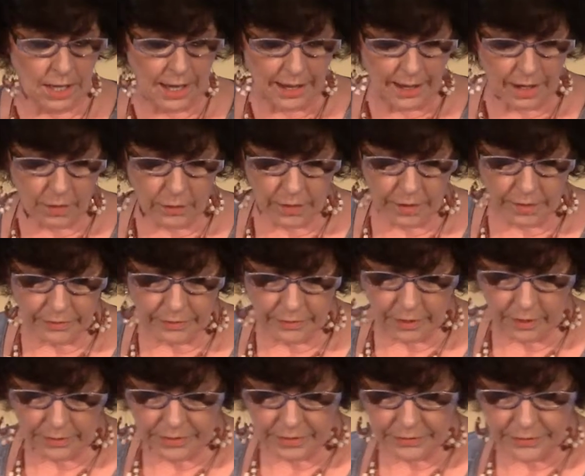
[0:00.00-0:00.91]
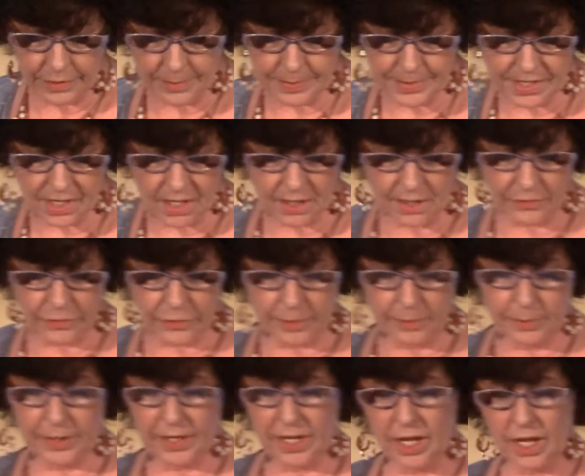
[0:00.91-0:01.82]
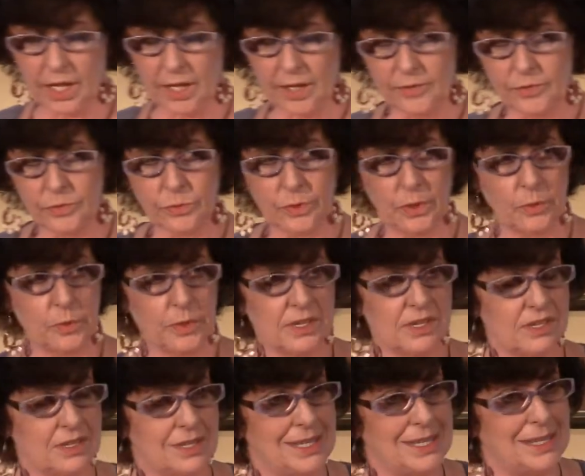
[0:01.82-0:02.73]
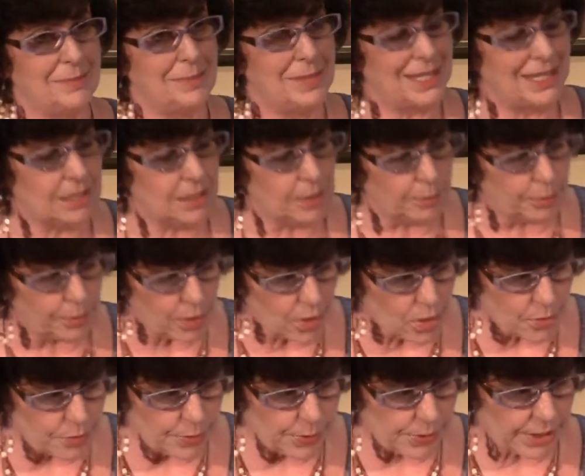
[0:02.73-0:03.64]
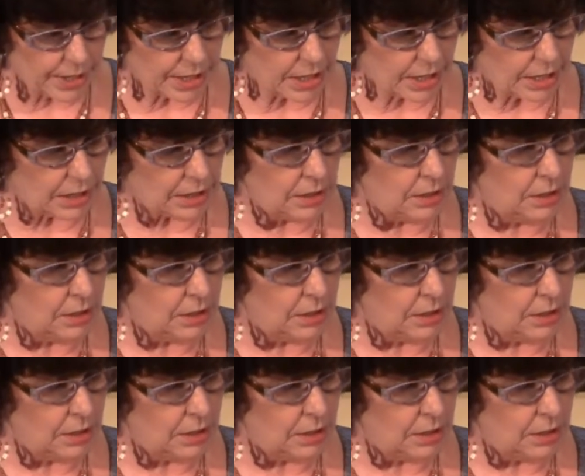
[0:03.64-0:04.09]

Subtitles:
However, on the flip side, if we behaved what was deemed inappropriate,